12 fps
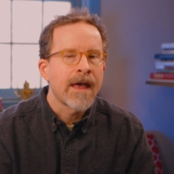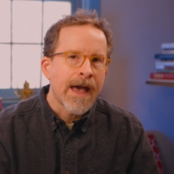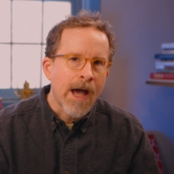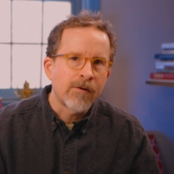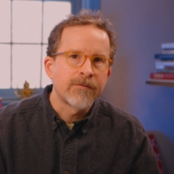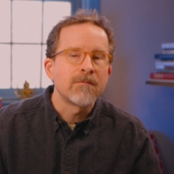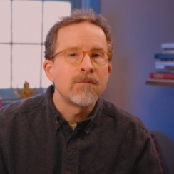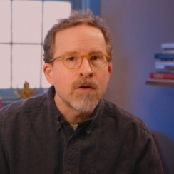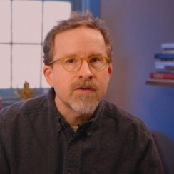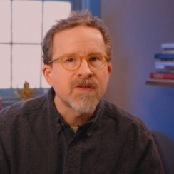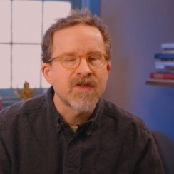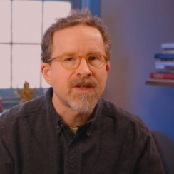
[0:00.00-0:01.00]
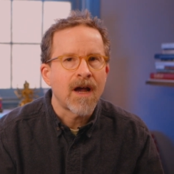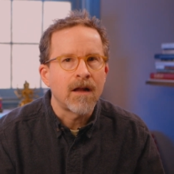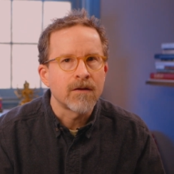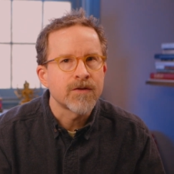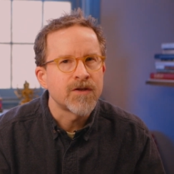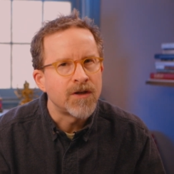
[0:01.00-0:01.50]
However, most
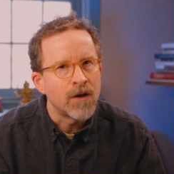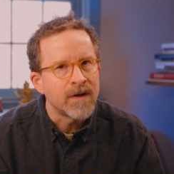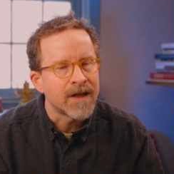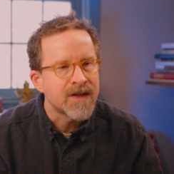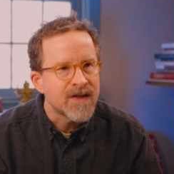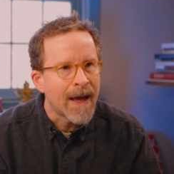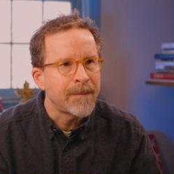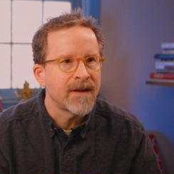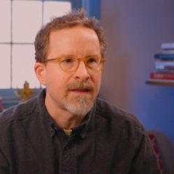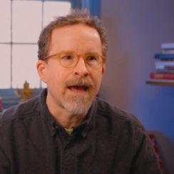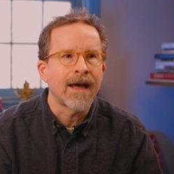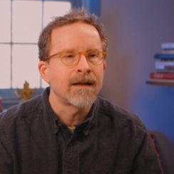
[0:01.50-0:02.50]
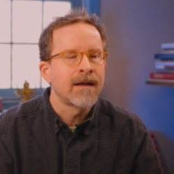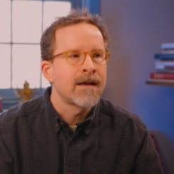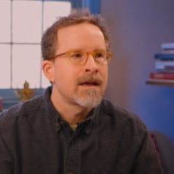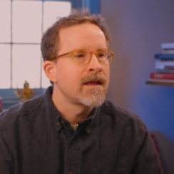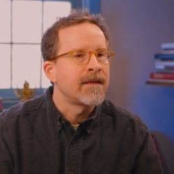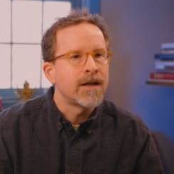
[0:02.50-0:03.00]
scholars don't accept that.
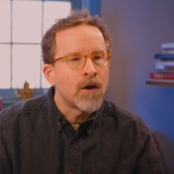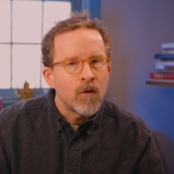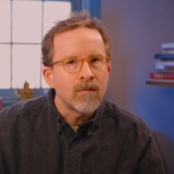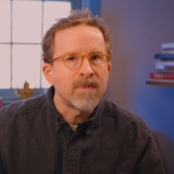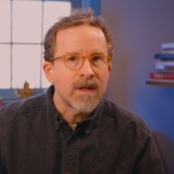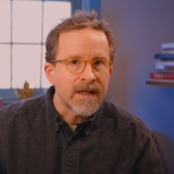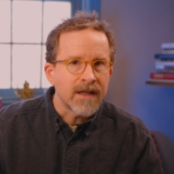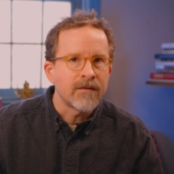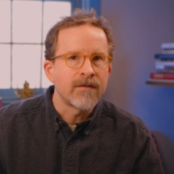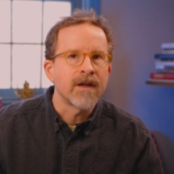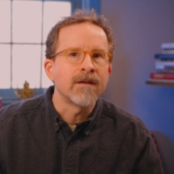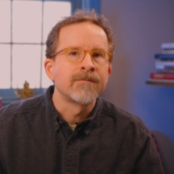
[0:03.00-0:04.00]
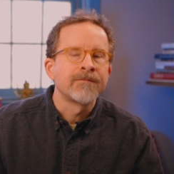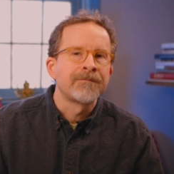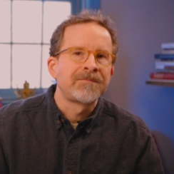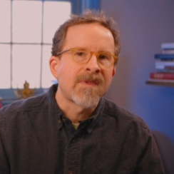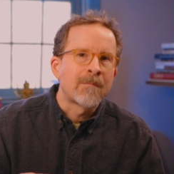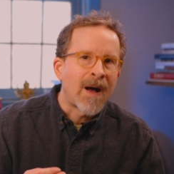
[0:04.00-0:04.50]
They don't believe that
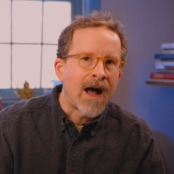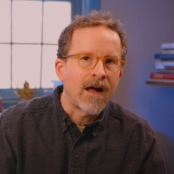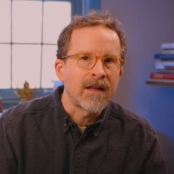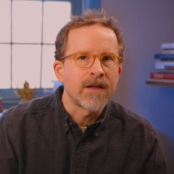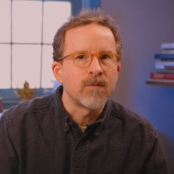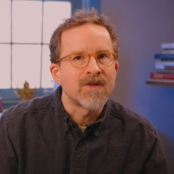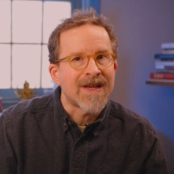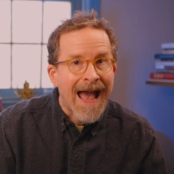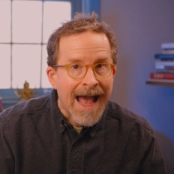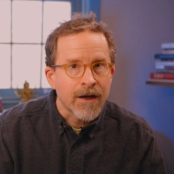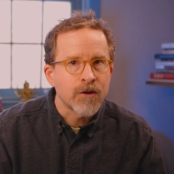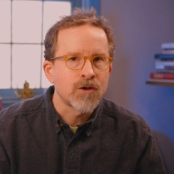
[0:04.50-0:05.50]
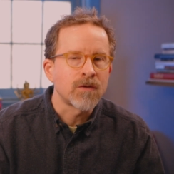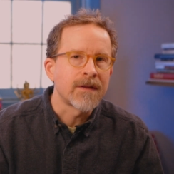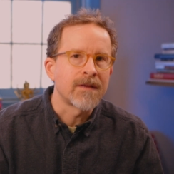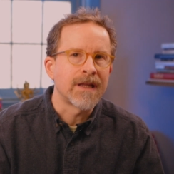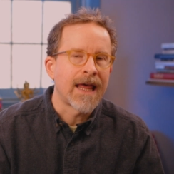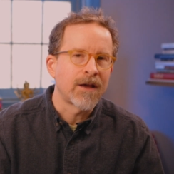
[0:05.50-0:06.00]
Pali was actually
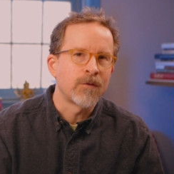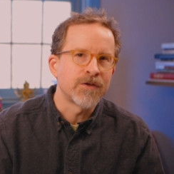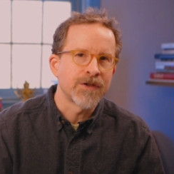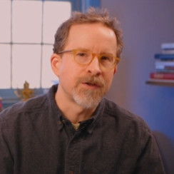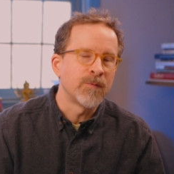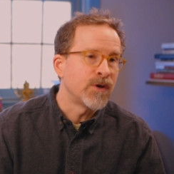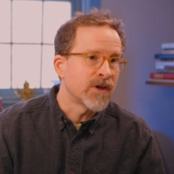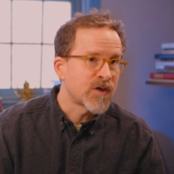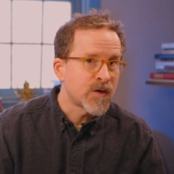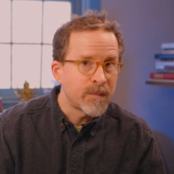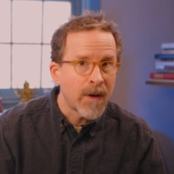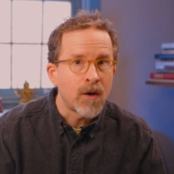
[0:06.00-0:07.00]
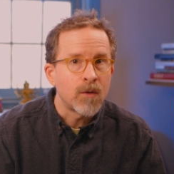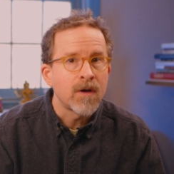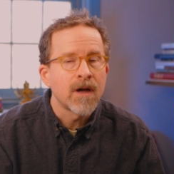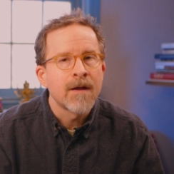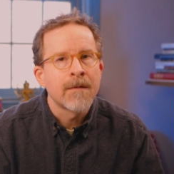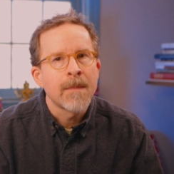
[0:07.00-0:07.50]
the language that the Buddha
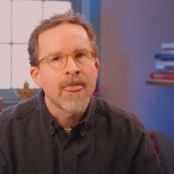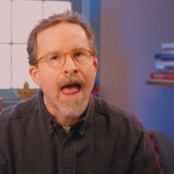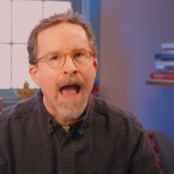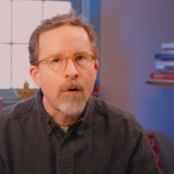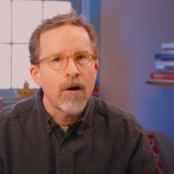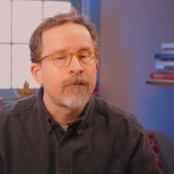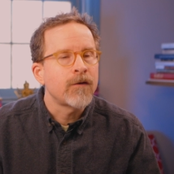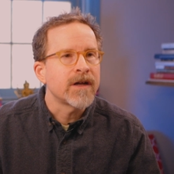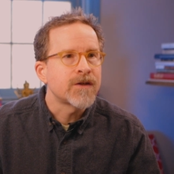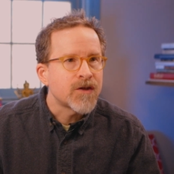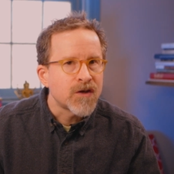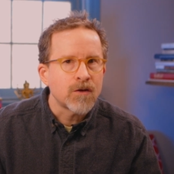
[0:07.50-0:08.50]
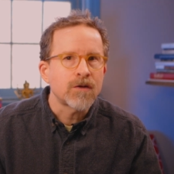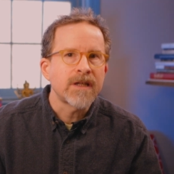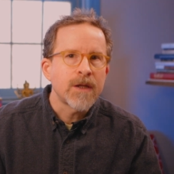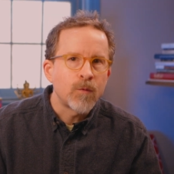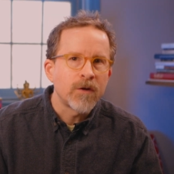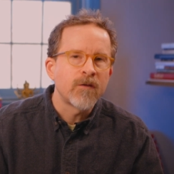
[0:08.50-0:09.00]
spoke. However, it
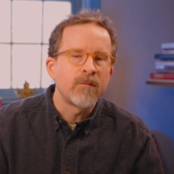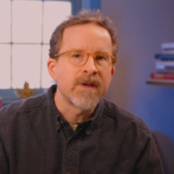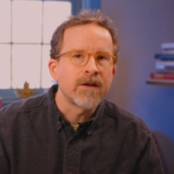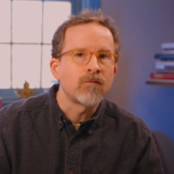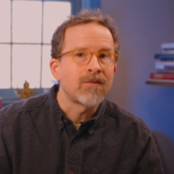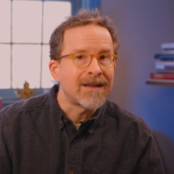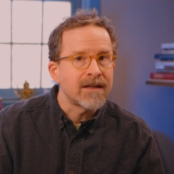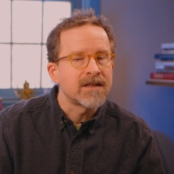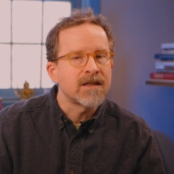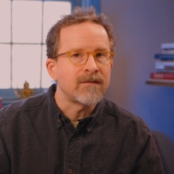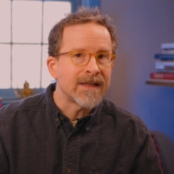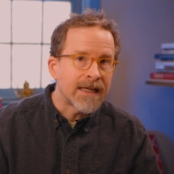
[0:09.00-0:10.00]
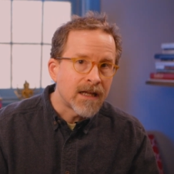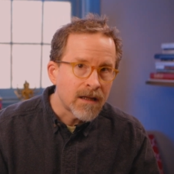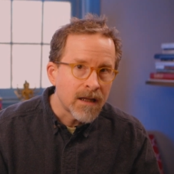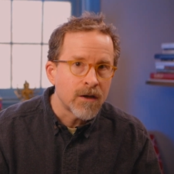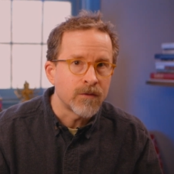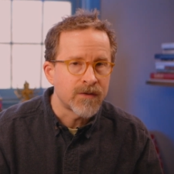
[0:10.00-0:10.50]
certainly would have been relatively
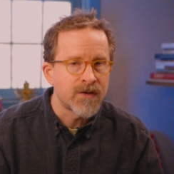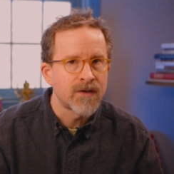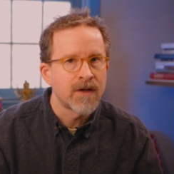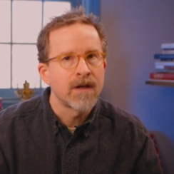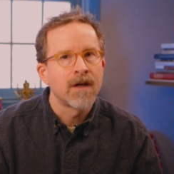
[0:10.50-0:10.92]
close